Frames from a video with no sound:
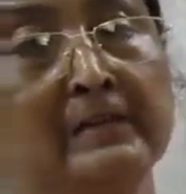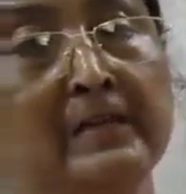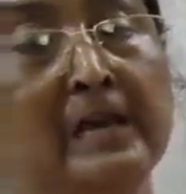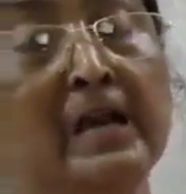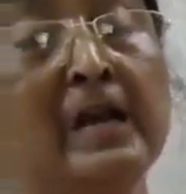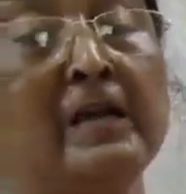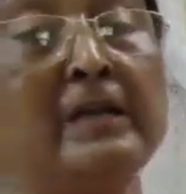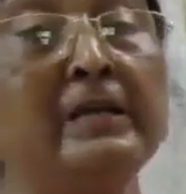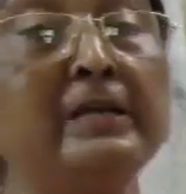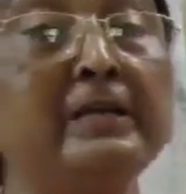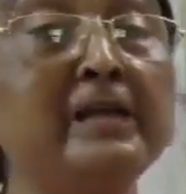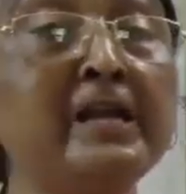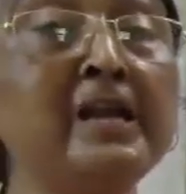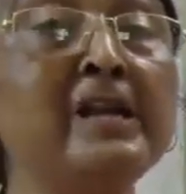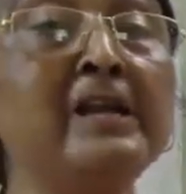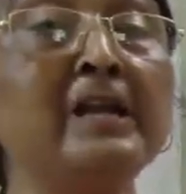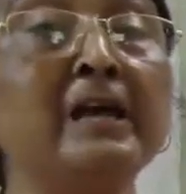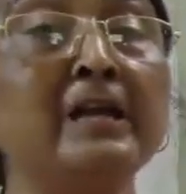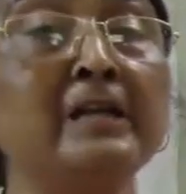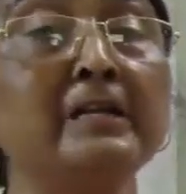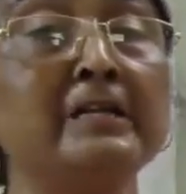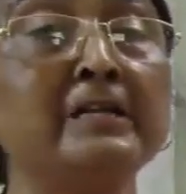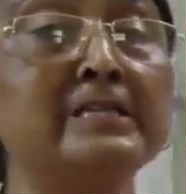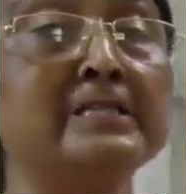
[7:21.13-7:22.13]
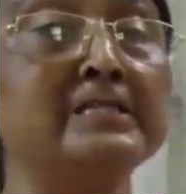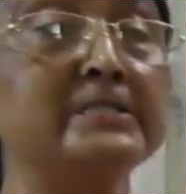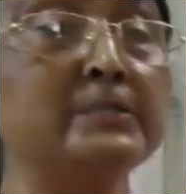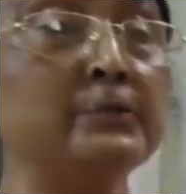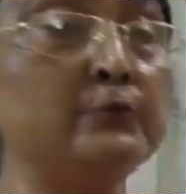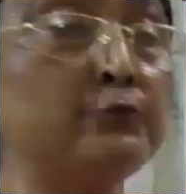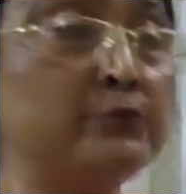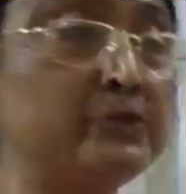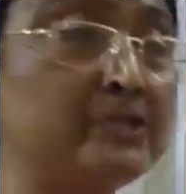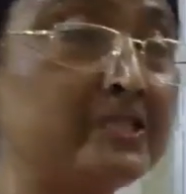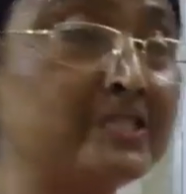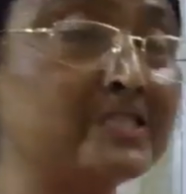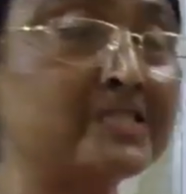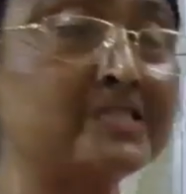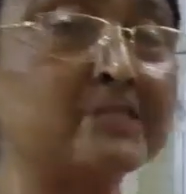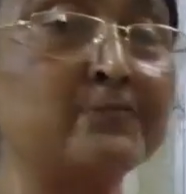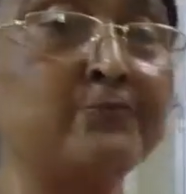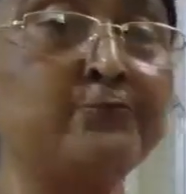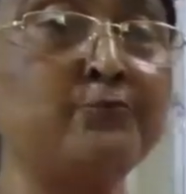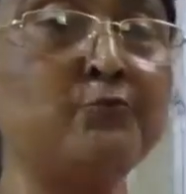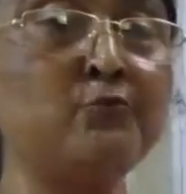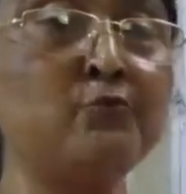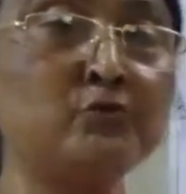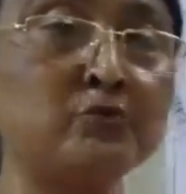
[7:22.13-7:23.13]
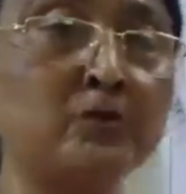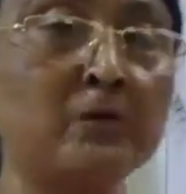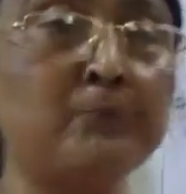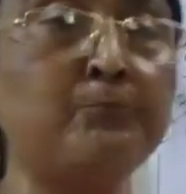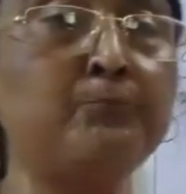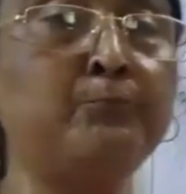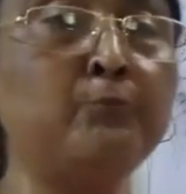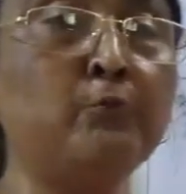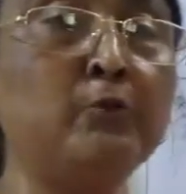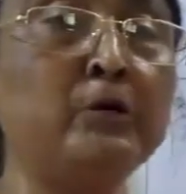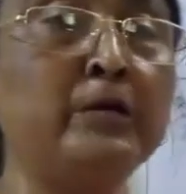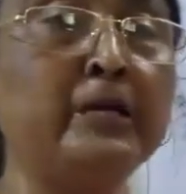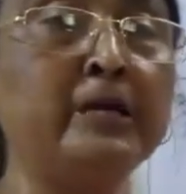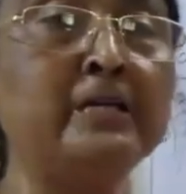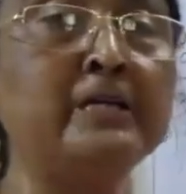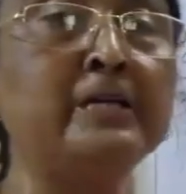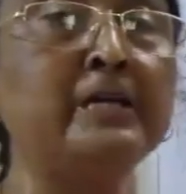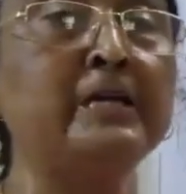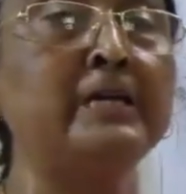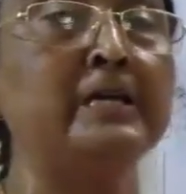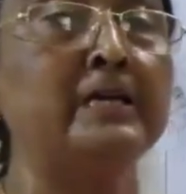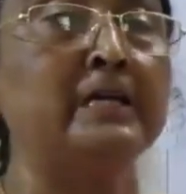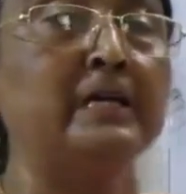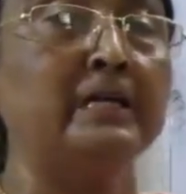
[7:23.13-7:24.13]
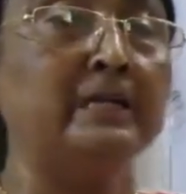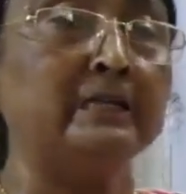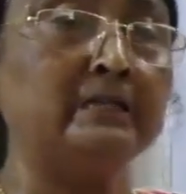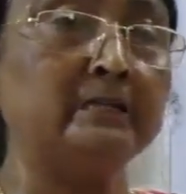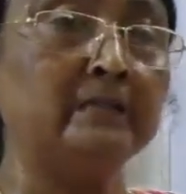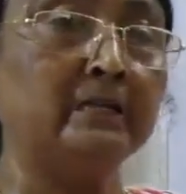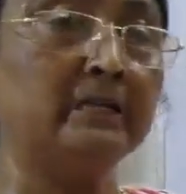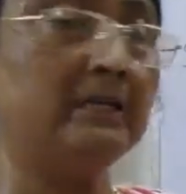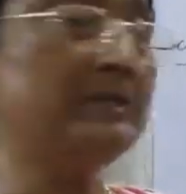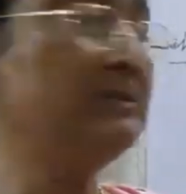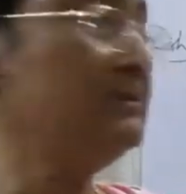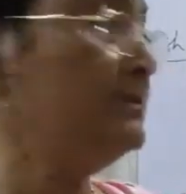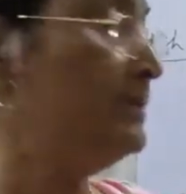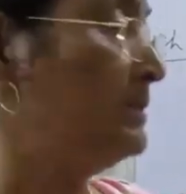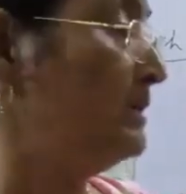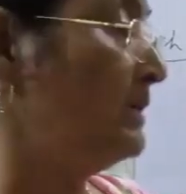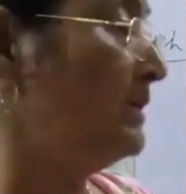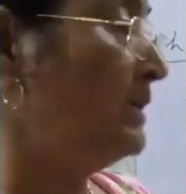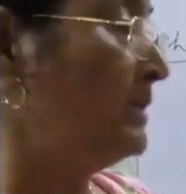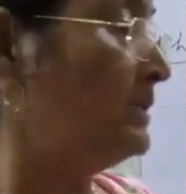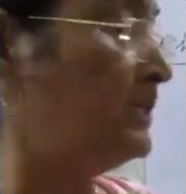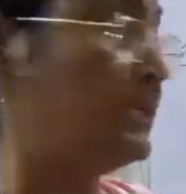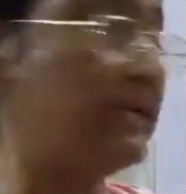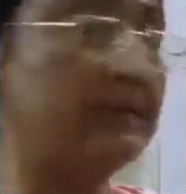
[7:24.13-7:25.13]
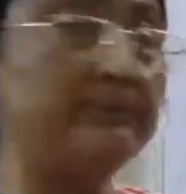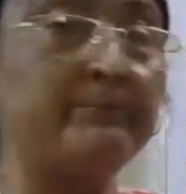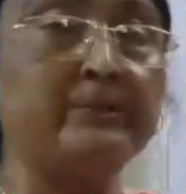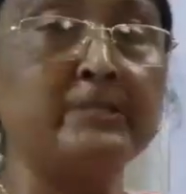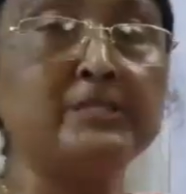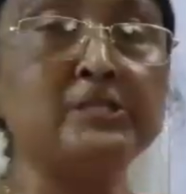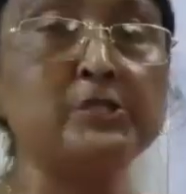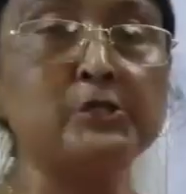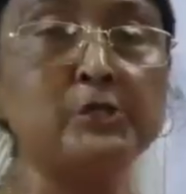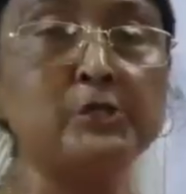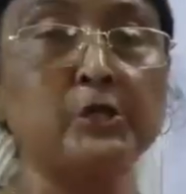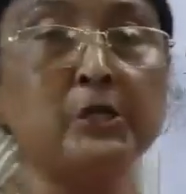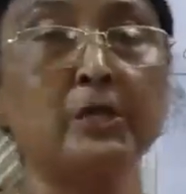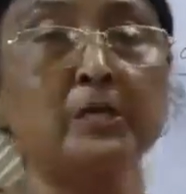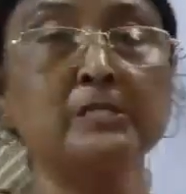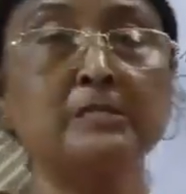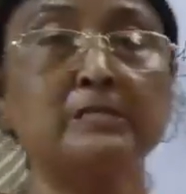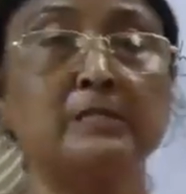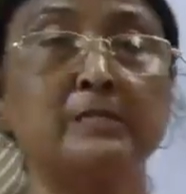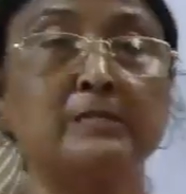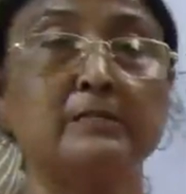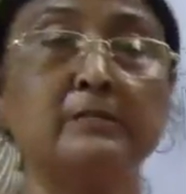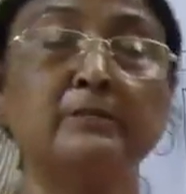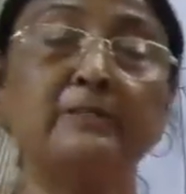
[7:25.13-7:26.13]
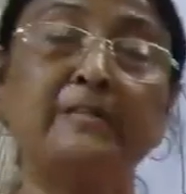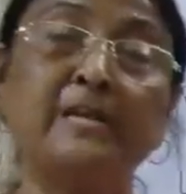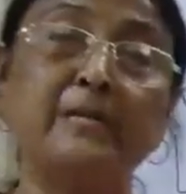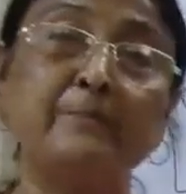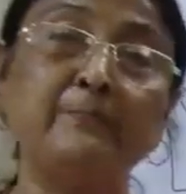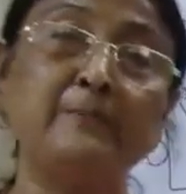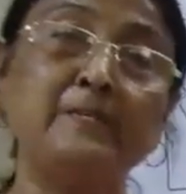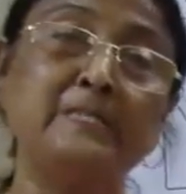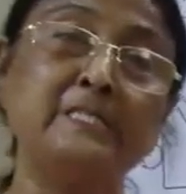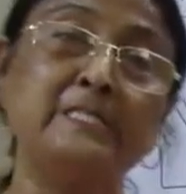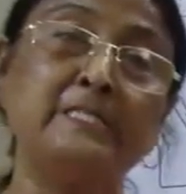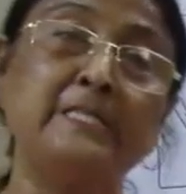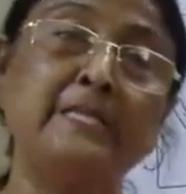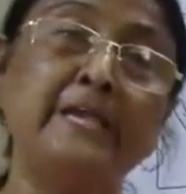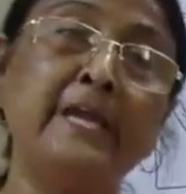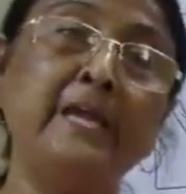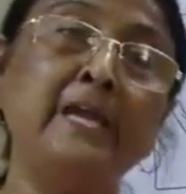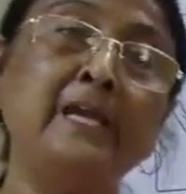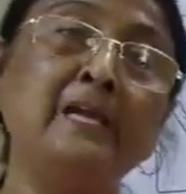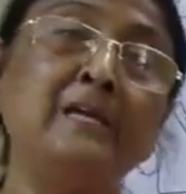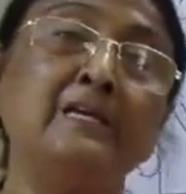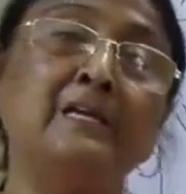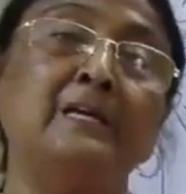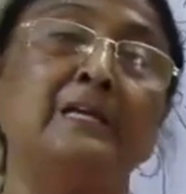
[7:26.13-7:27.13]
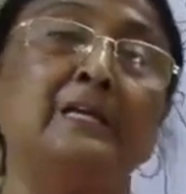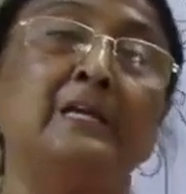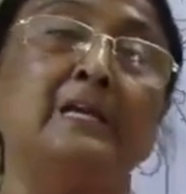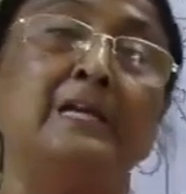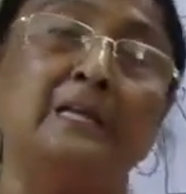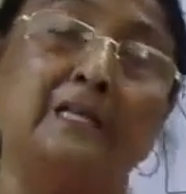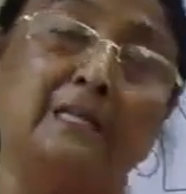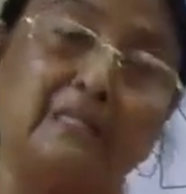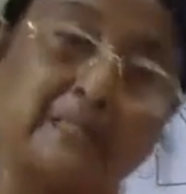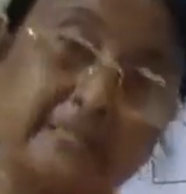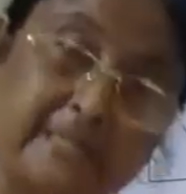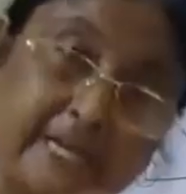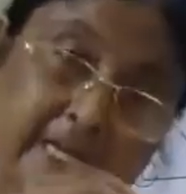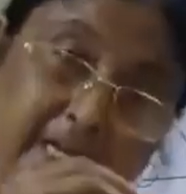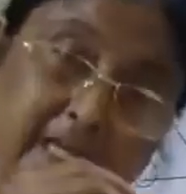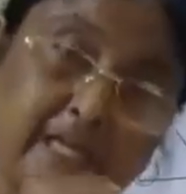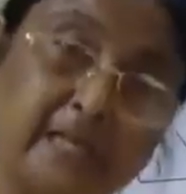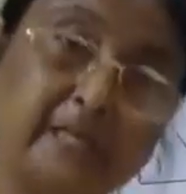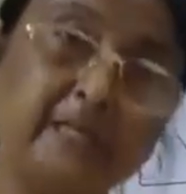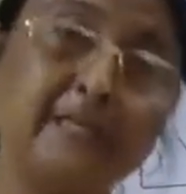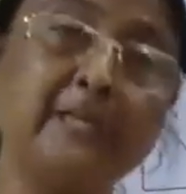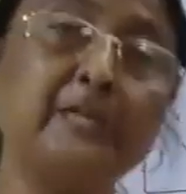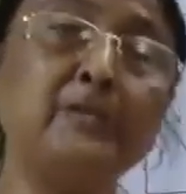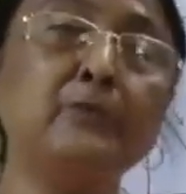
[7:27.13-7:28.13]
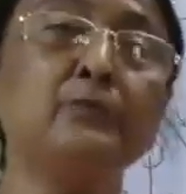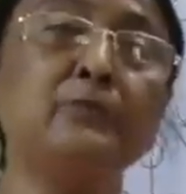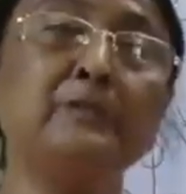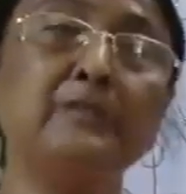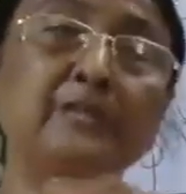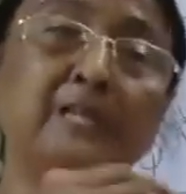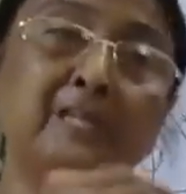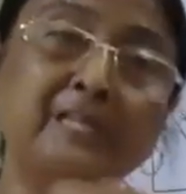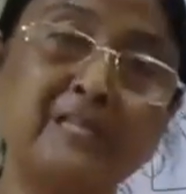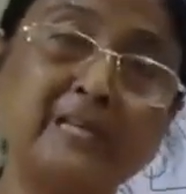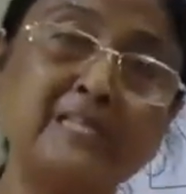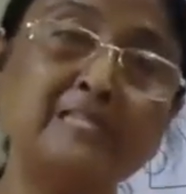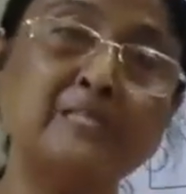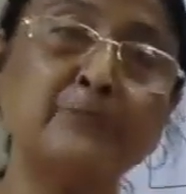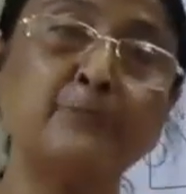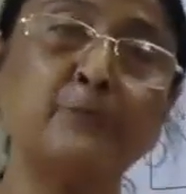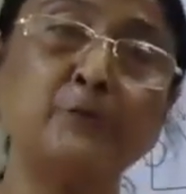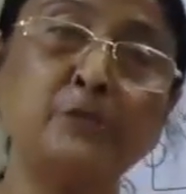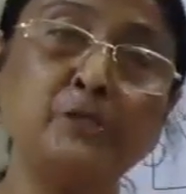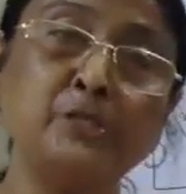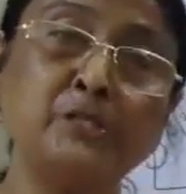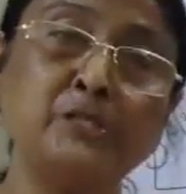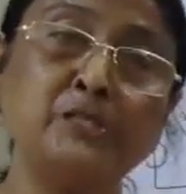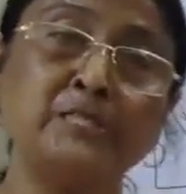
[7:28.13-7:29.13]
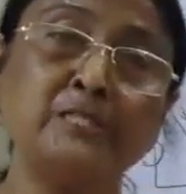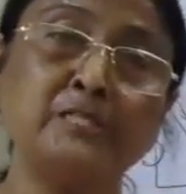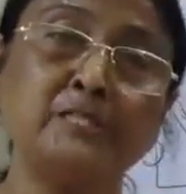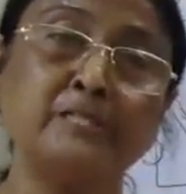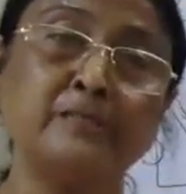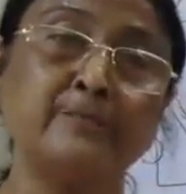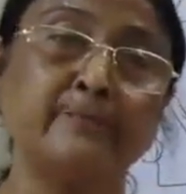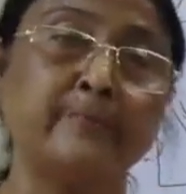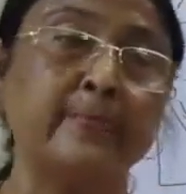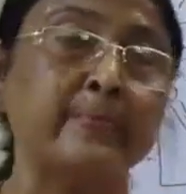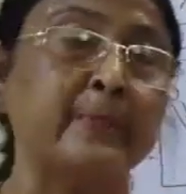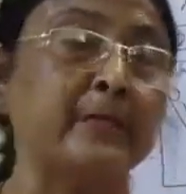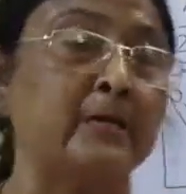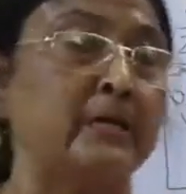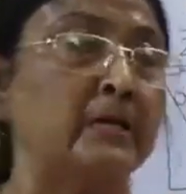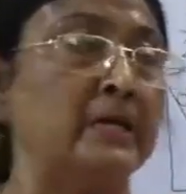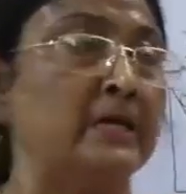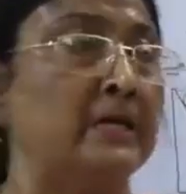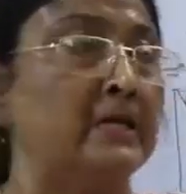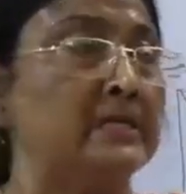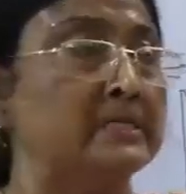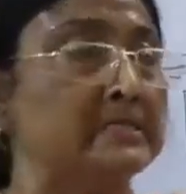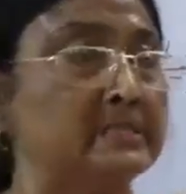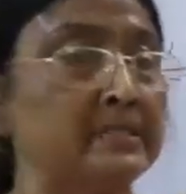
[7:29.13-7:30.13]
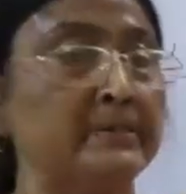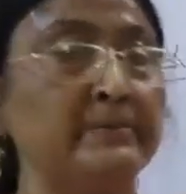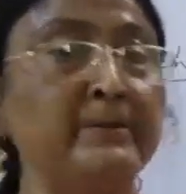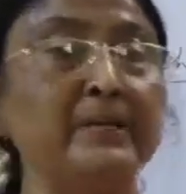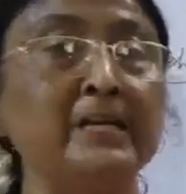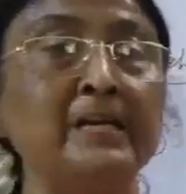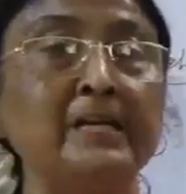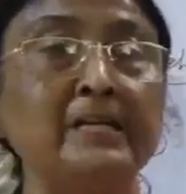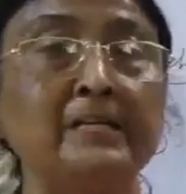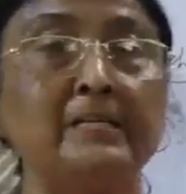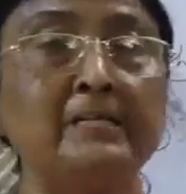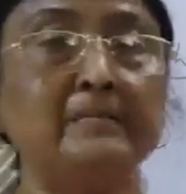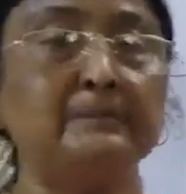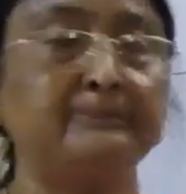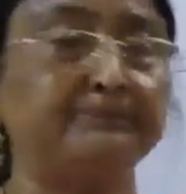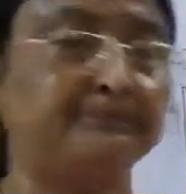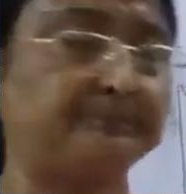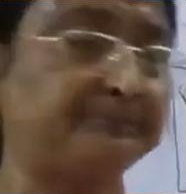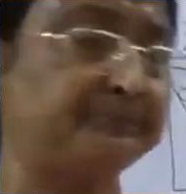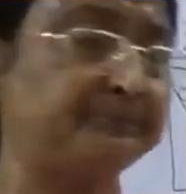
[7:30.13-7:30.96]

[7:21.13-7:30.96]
Unless you just push or pull it, the tables, chairs, so that means they continue their rest positions. Similarly,